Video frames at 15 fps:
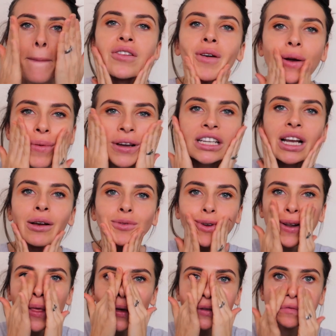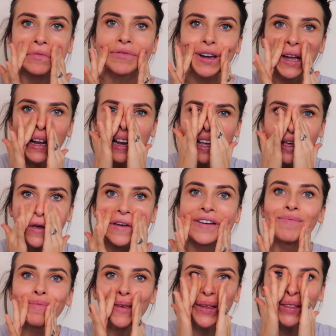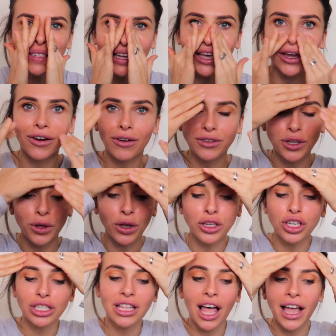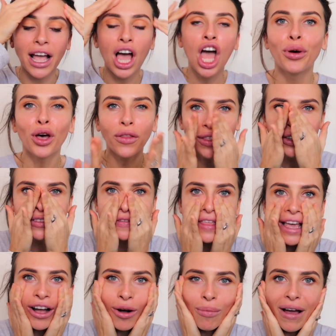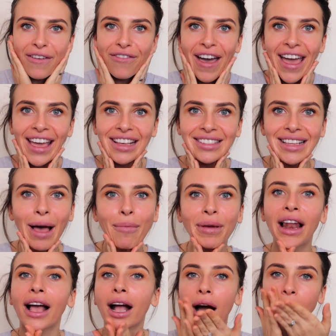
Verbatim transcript: Do you know, I wish I was one of those really good beauty gurus who could just like put this thing on my face and be like,